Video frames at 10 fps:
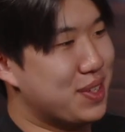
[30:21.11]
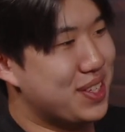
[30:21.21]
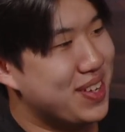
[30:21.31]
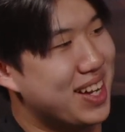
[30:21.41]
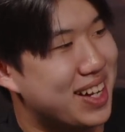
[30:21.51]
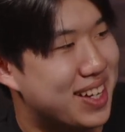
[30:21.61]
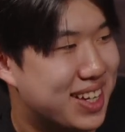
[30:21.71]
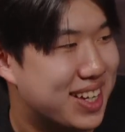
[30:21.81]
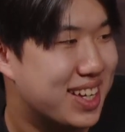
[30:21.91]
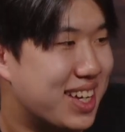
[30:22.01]
Helpful to
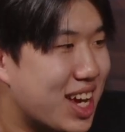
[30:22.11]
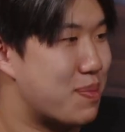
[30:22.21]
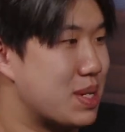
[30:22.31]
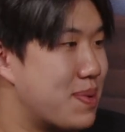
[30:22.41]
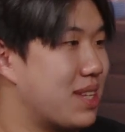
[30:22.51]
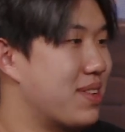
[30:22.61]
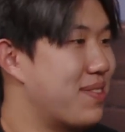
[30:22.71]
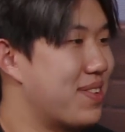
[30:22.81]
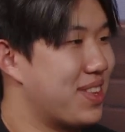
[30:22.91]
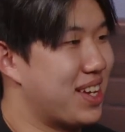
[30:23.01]
get your perspective on different